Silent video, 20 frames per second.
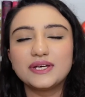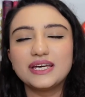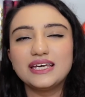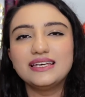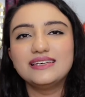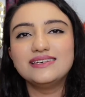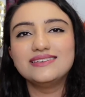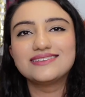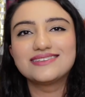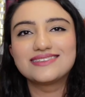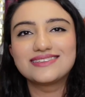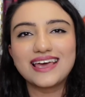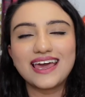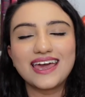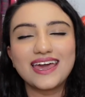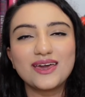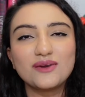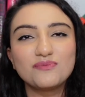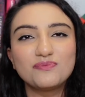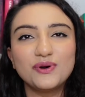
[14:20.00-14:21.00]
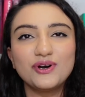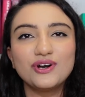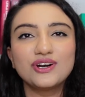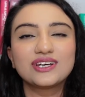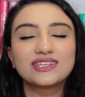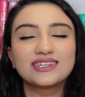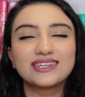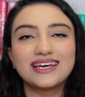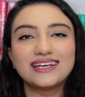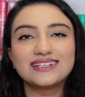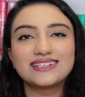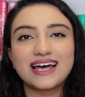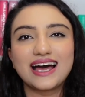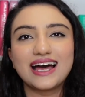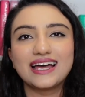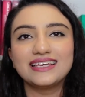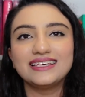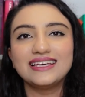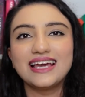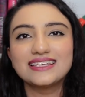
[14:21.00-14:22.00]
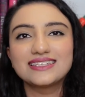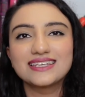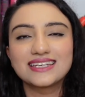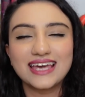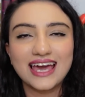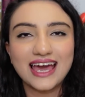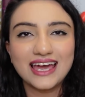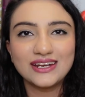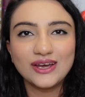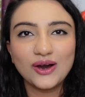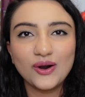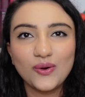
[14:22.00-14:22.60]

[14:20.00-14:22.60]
is a book that I yet again